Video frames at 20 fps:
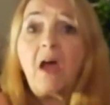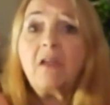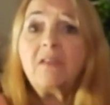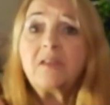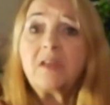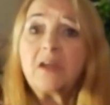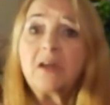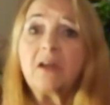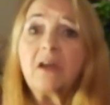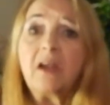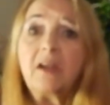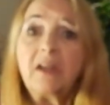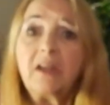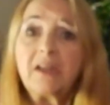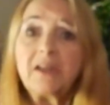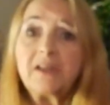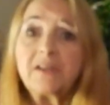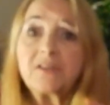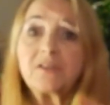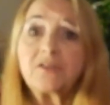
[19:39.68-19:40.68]
And then I'd
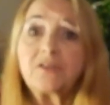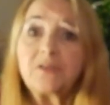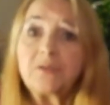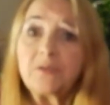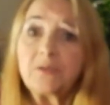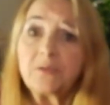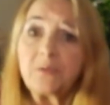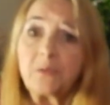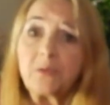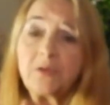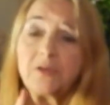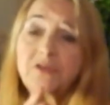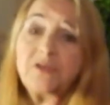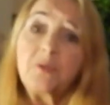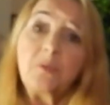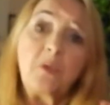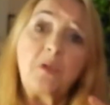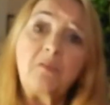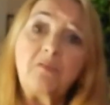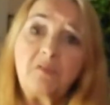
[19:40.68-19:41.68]
like to
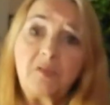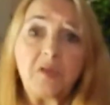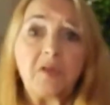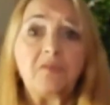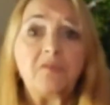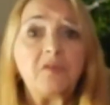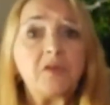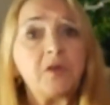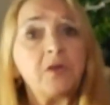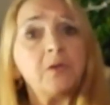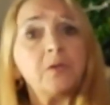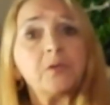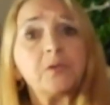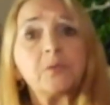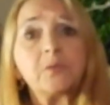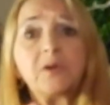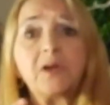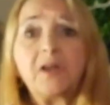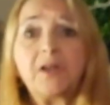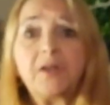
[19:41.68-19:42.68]
do a
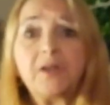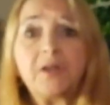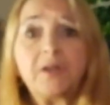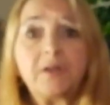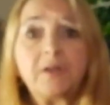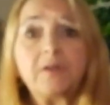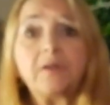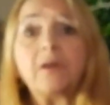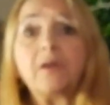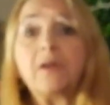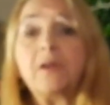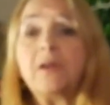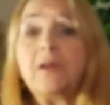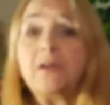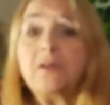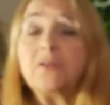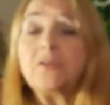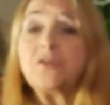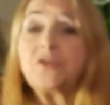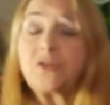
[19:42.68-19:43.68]
review and
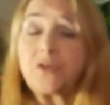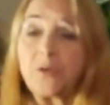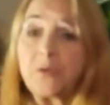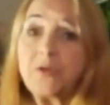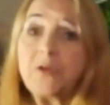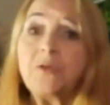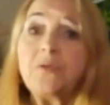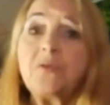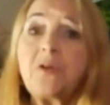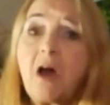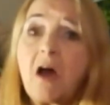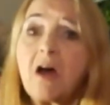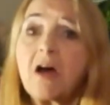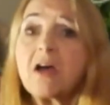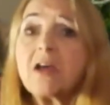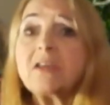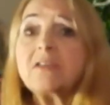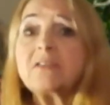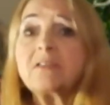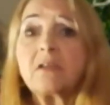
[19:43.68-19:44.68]
show you
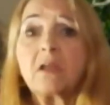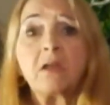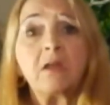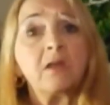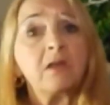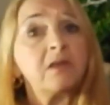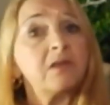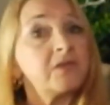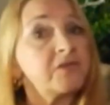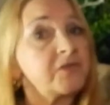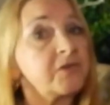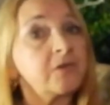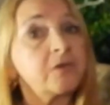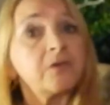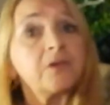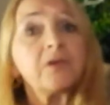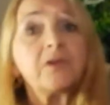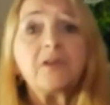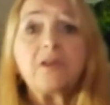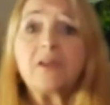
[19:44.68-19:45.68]
guys, is it
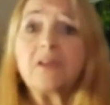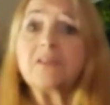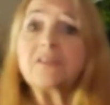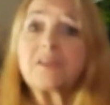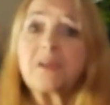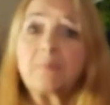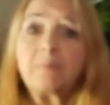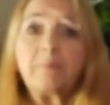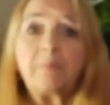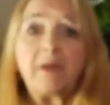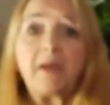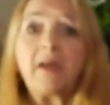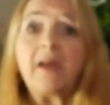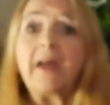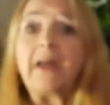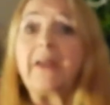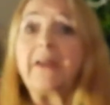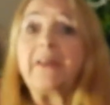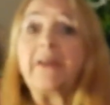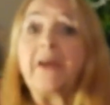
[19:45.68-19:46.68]
good, is it
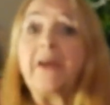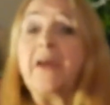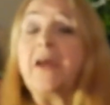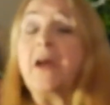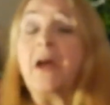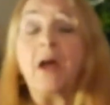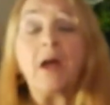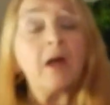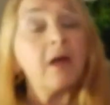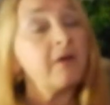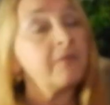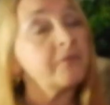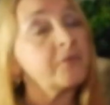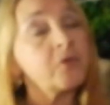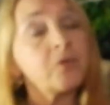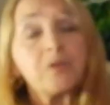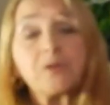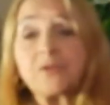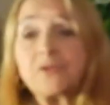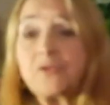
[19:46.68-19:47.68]
bad? Of
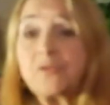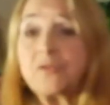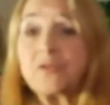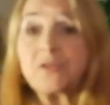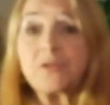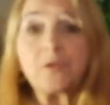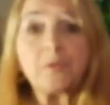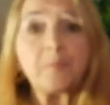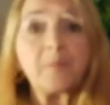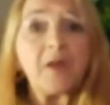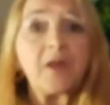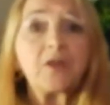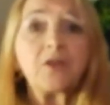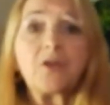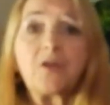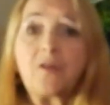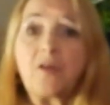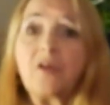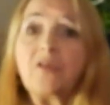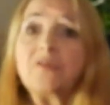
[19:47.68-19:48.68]
course, you still make
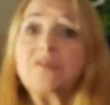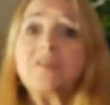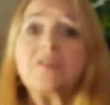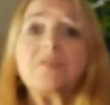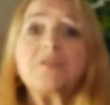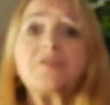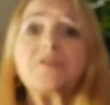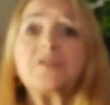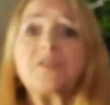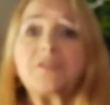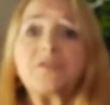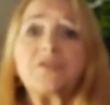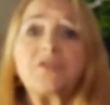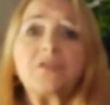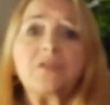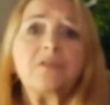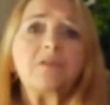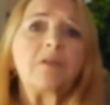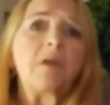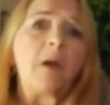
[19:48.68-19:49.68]
your own
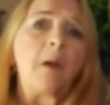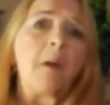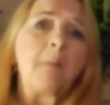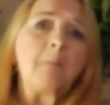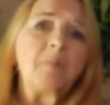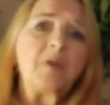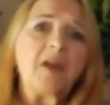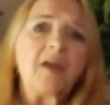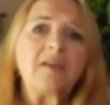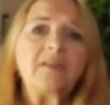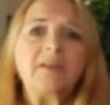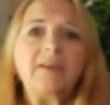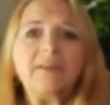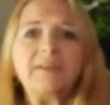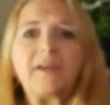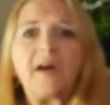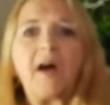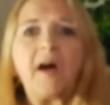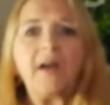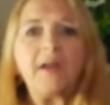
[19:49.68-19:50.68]
decision but I
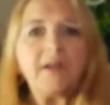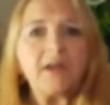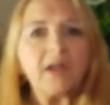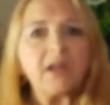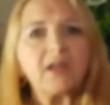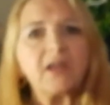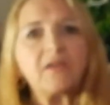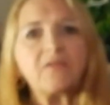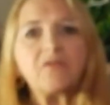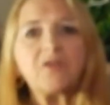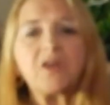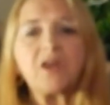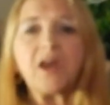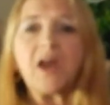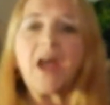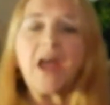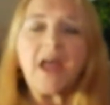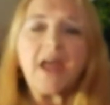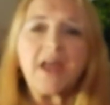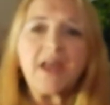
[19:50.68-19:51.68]
can kind of give you a
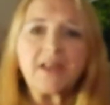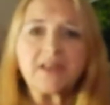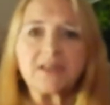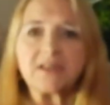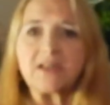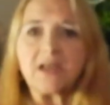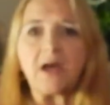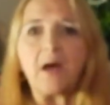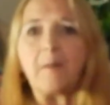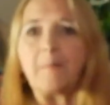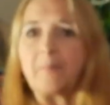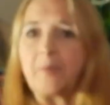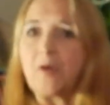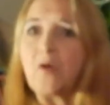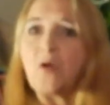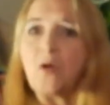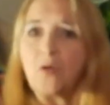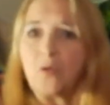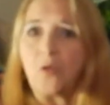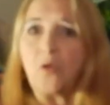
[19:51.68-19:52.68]
heads up
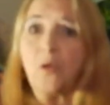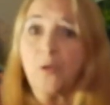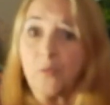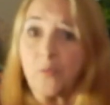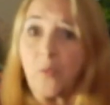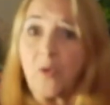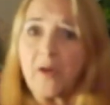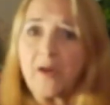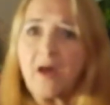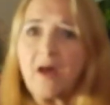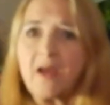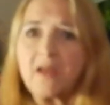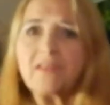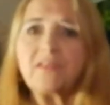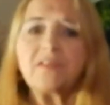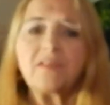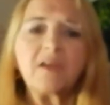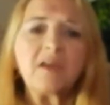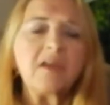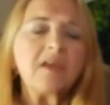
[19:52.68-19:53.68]
on what I
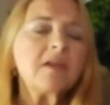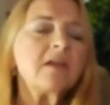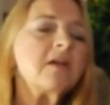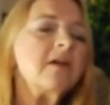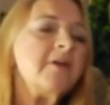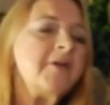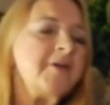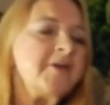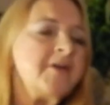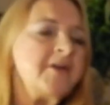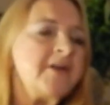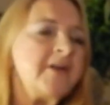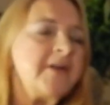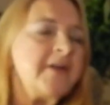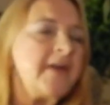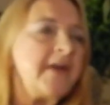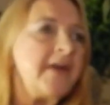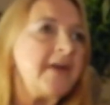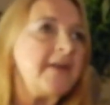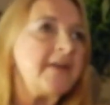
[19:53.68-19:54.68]
think.
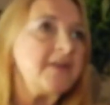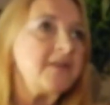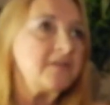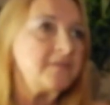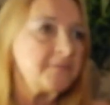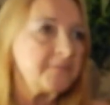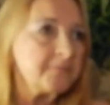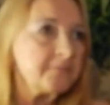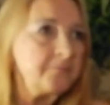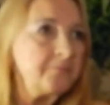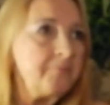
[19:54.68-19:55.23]
And